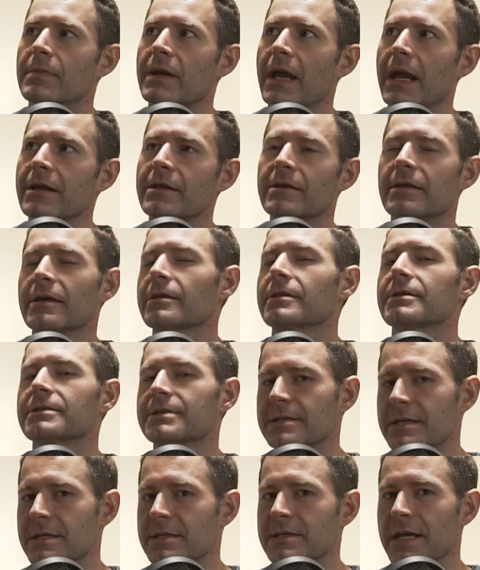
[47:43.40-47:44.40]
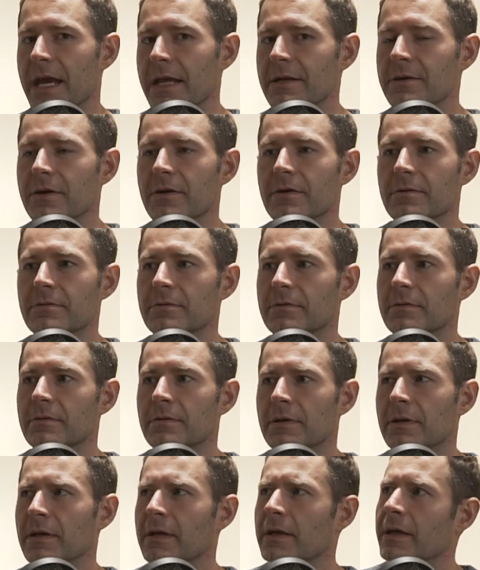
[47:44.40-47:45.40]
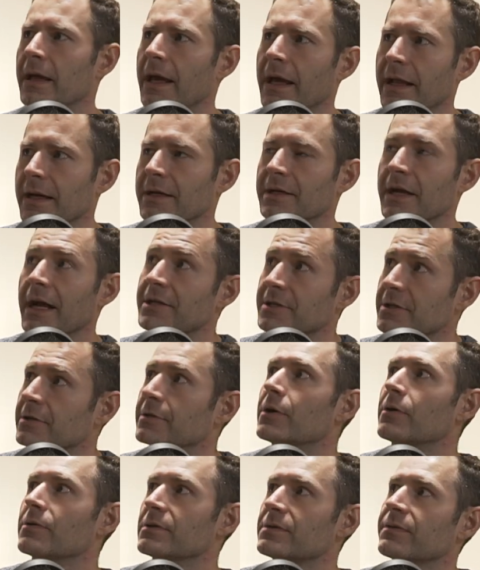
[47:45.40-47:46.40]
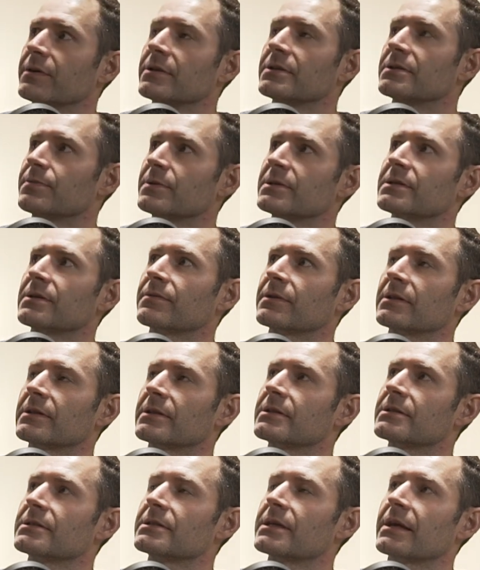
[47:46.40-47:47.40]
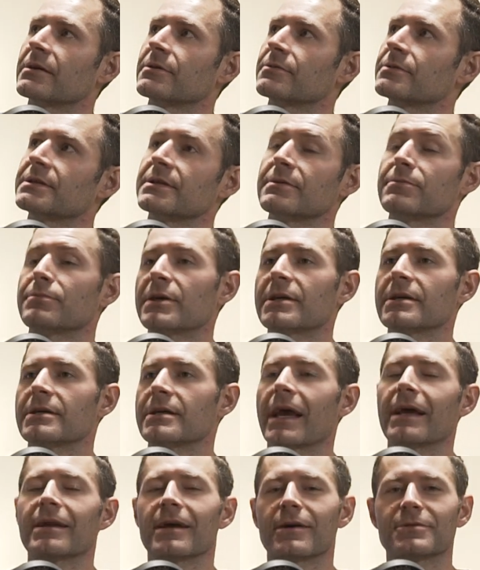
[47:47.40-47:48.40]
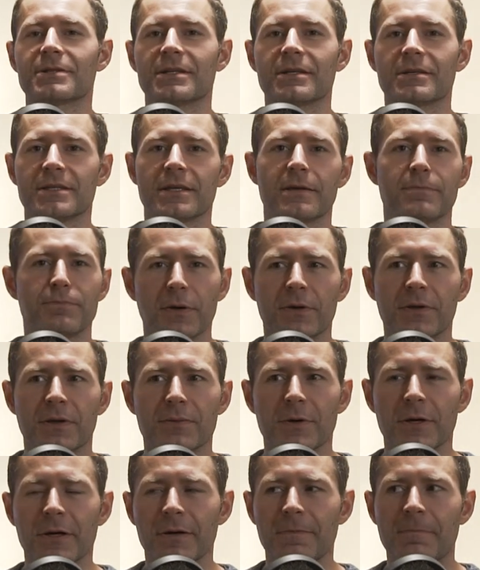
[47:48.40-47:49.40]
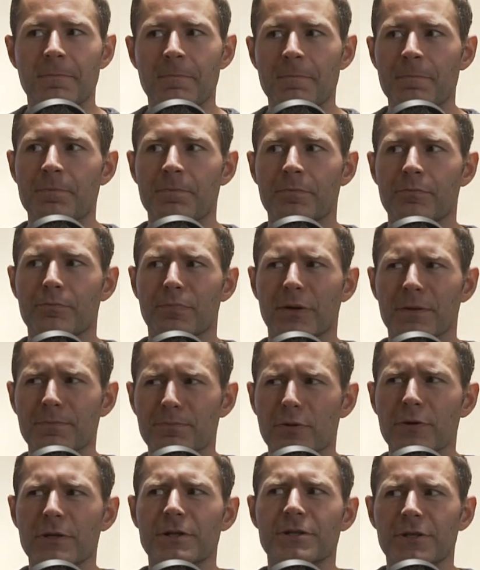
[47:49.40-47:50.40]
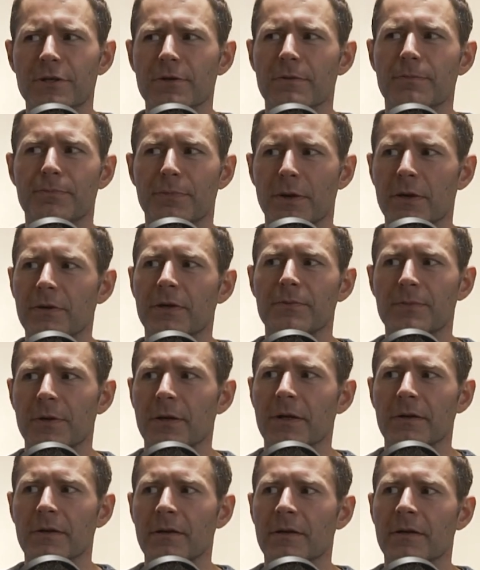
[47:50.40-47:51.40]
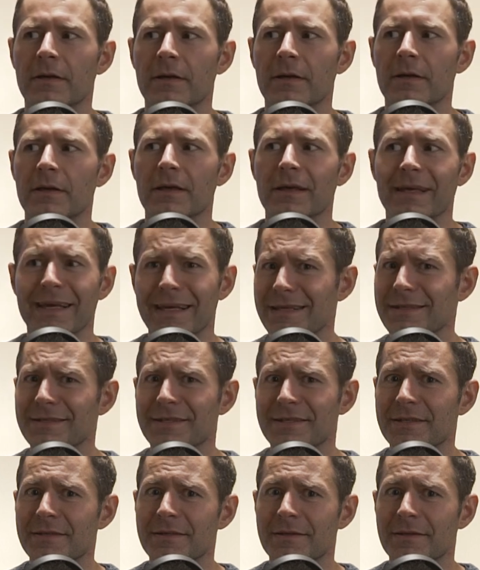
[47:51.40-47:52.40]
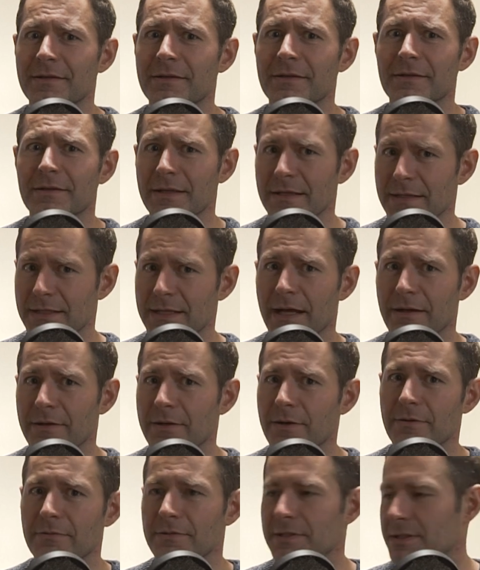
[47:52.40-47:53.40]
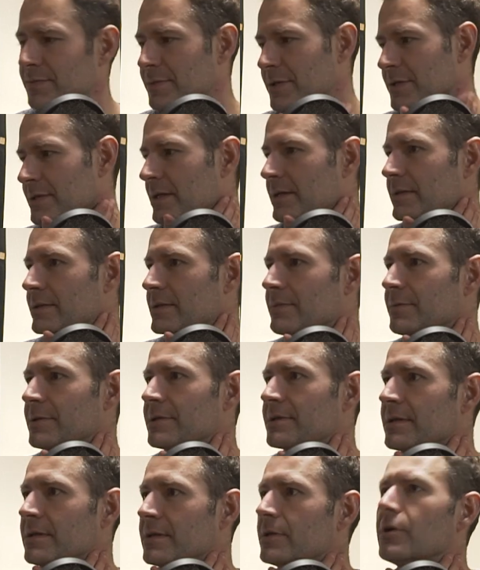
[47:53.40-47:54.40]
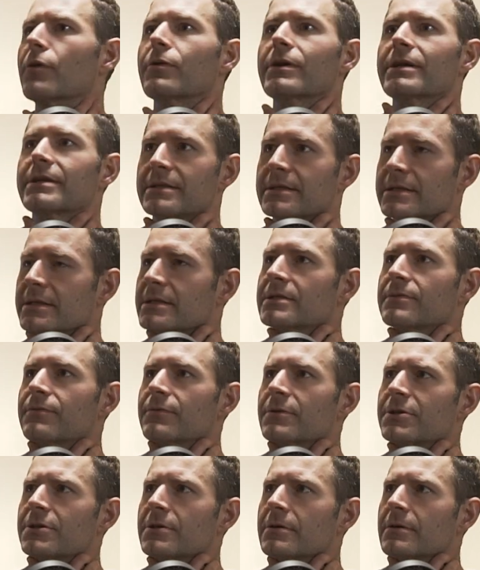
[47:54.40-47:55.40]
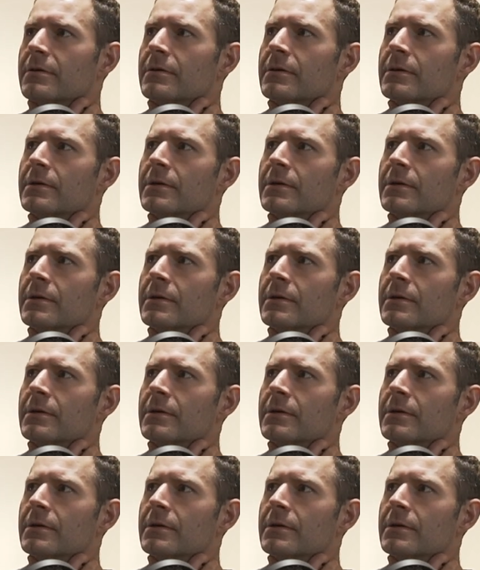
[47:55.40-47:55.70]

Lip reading: anything that's Nintendo. And I actually know it's very specifically Nintendo, isn't? Because, and I was going to say Pokemon, but I'm pretty sure Pokemon is Nintendo. Somebody's going. No, it is. It's for sure.